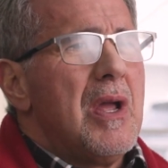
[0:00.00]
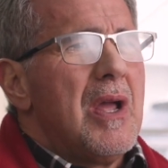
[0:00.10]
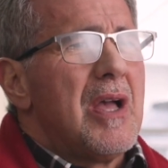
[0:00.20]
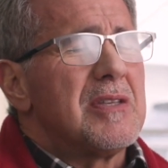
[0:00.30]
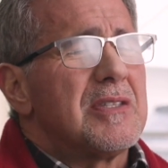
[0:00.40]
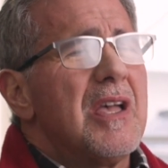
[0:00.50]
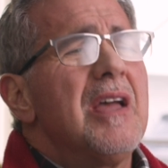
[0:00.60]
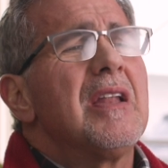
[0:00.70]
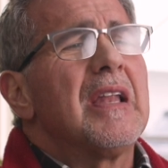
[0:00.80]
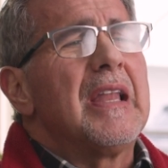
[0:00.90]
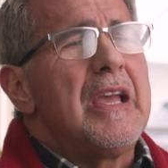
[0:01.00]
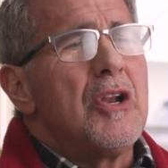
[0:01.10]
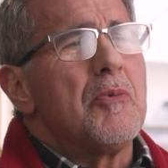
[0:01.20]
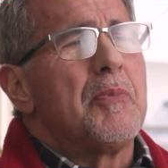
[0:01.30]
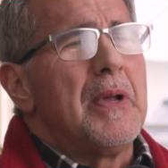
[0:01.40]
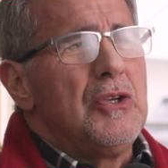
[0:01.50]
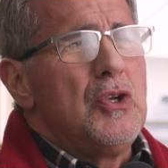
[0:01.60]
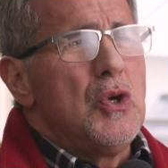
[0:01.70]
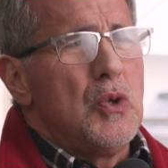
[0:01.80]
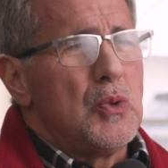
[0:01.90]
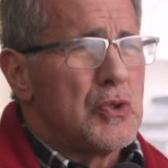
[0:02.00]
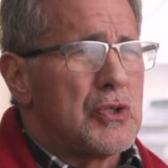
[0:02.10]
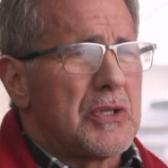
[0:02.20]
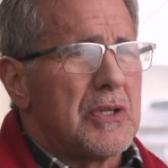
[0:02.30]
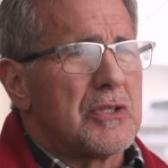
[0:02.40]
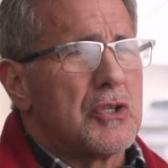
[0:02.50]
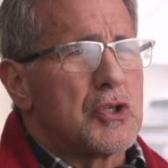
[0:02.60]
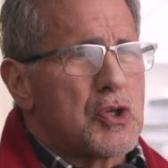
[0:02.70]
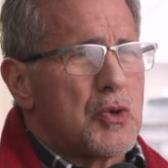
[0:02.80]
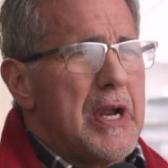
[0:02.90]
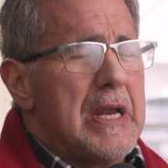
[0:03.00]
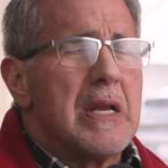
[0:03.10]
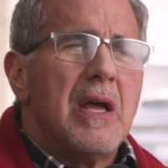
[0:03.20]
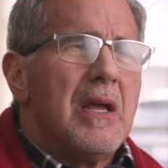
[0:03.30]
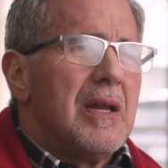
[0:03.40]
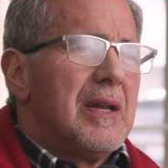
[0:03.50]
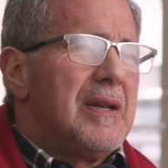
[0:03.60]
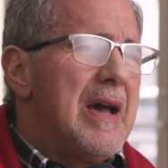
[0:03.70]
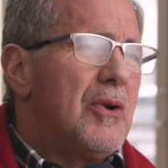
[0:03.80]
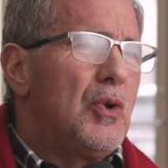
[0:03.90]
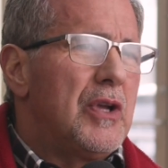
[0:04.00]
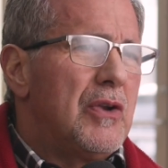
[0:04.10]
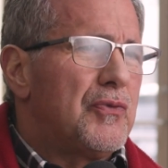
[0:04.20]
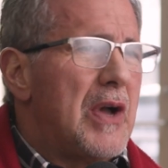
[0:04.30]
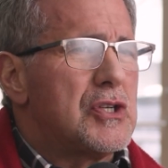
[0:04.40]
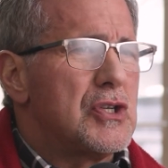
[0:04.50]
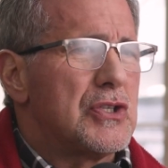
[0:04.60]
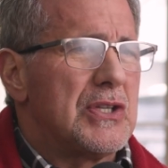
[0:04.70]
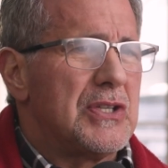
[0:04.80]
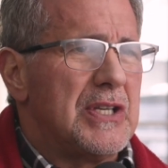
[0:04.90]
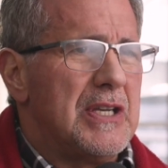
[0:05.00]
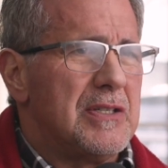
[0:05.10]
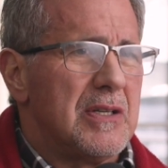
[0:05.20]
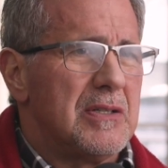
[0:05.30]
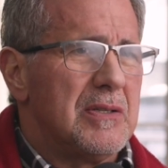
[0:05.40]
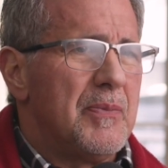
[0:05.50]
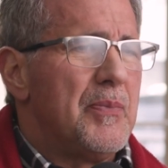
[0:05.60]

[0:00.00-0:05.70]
has then later been used to treat not only infectious diseases,